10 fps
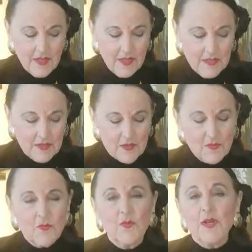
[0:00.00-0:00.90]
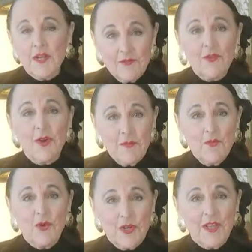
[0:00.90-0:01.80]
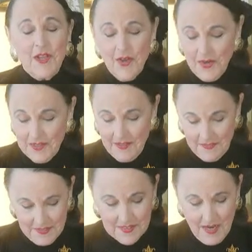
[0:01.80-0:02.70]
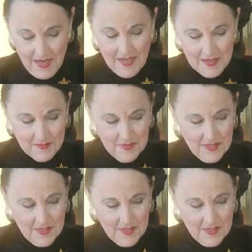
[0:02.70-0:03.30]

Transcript: is whatever I'm working on at the time.